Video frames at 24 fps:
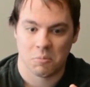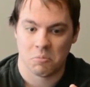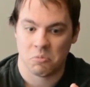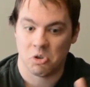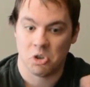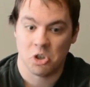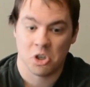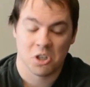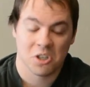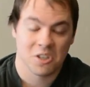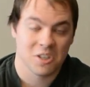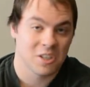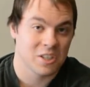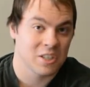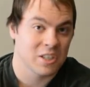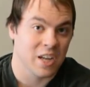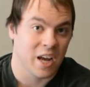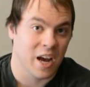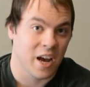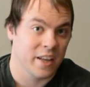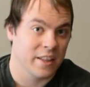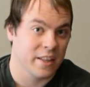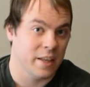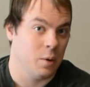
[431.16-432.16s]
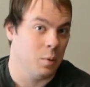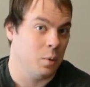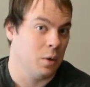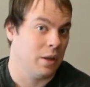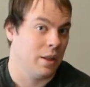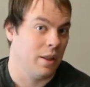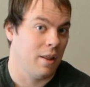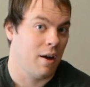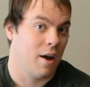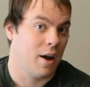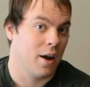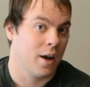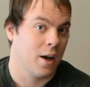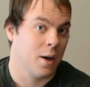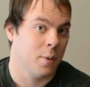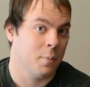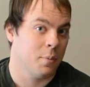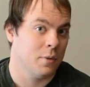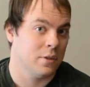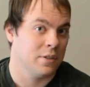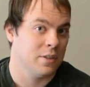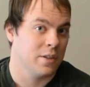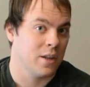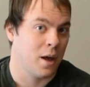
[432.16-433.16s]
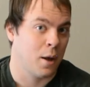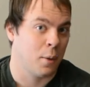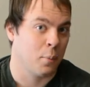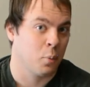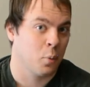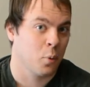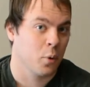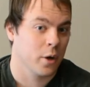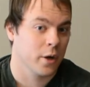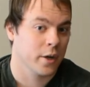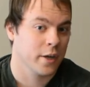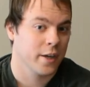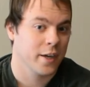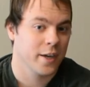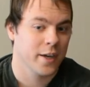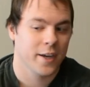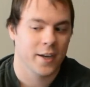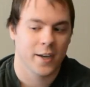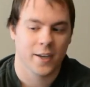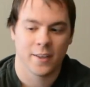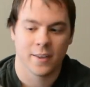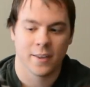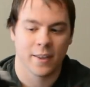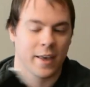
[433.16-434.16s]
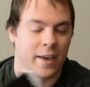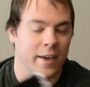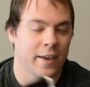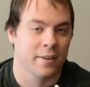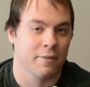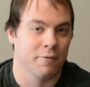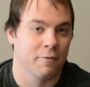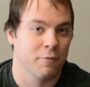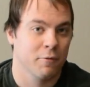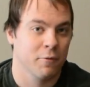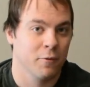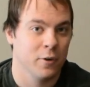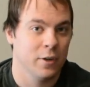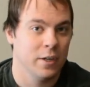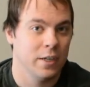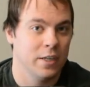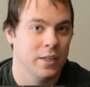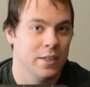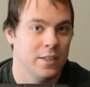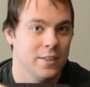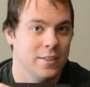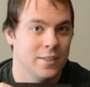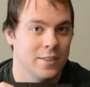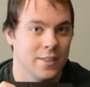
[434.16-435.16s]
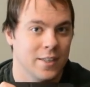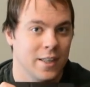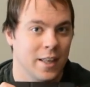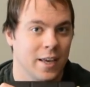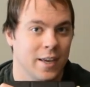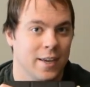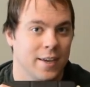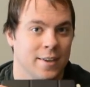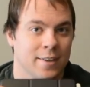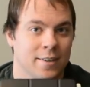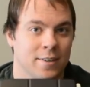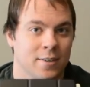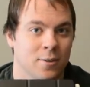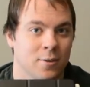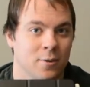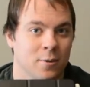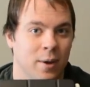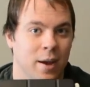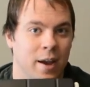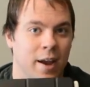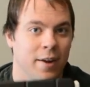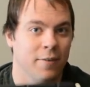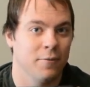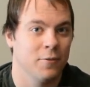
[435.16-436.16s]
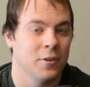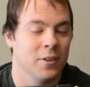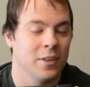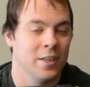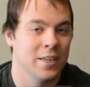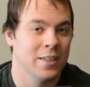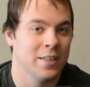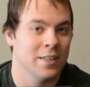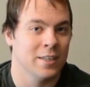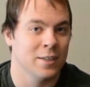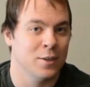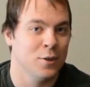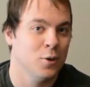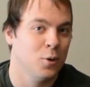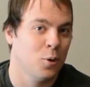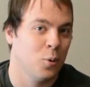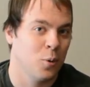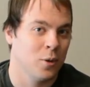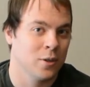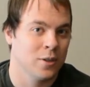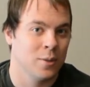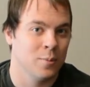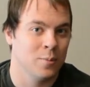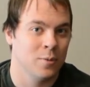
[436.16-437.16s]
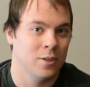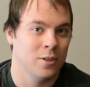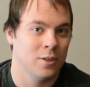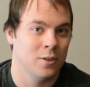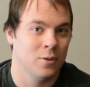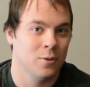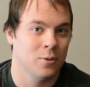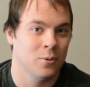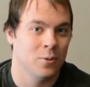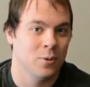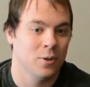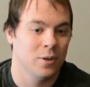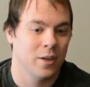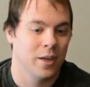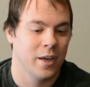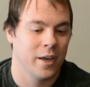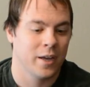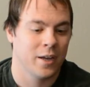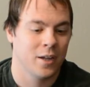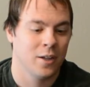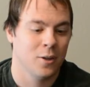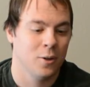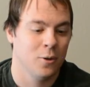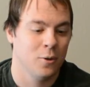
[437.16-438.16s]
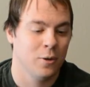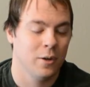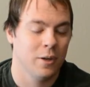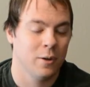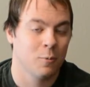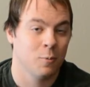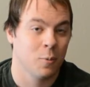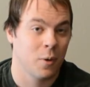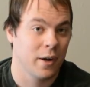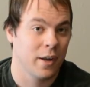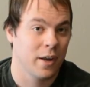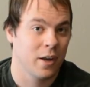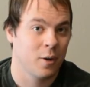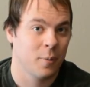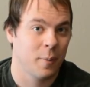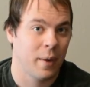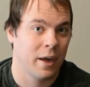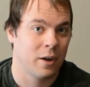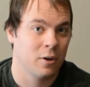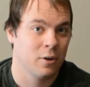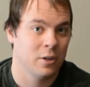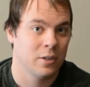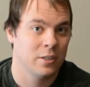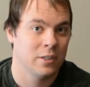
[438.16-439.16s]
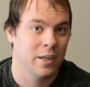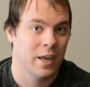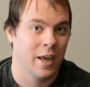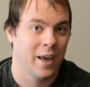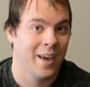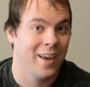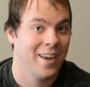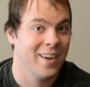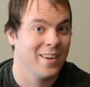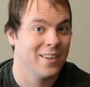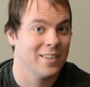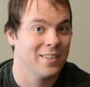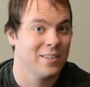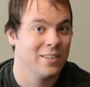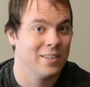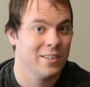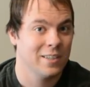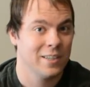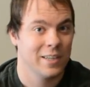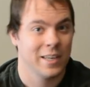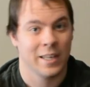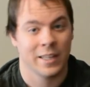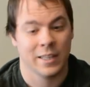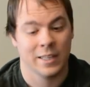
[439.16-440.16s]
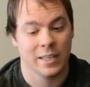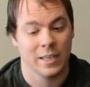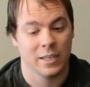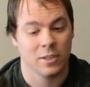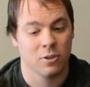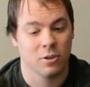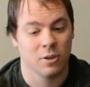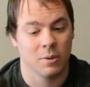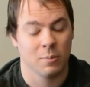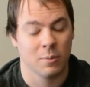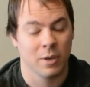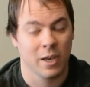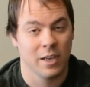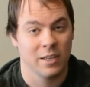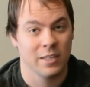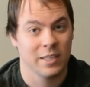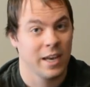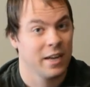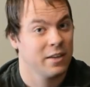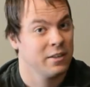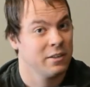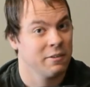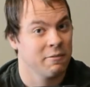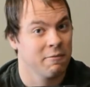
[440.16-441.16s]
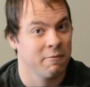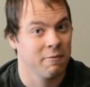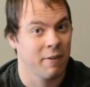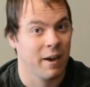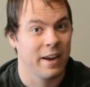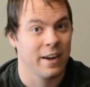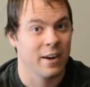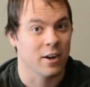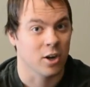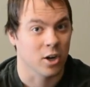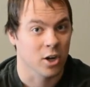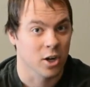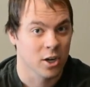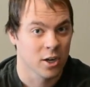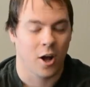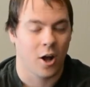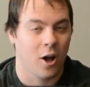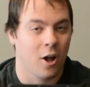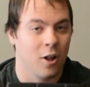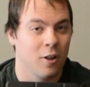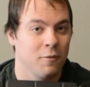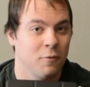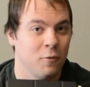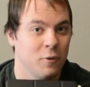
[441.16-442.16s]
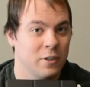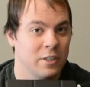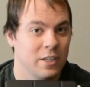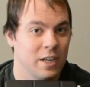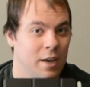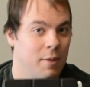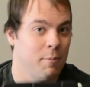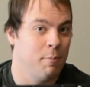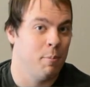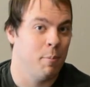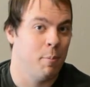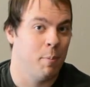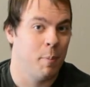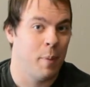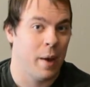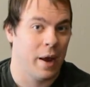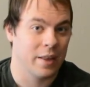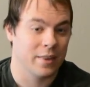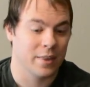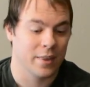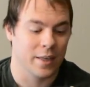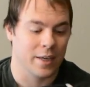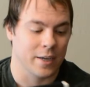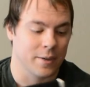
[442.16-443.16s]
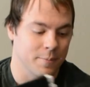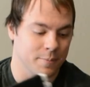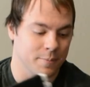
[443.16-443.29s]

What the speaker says: just decide they want to lock up and stop working, they can freeze, they can do everything that you don't want them to do, including running out of batteries and, in the extreme case, catching fire. All of which is a bad thing.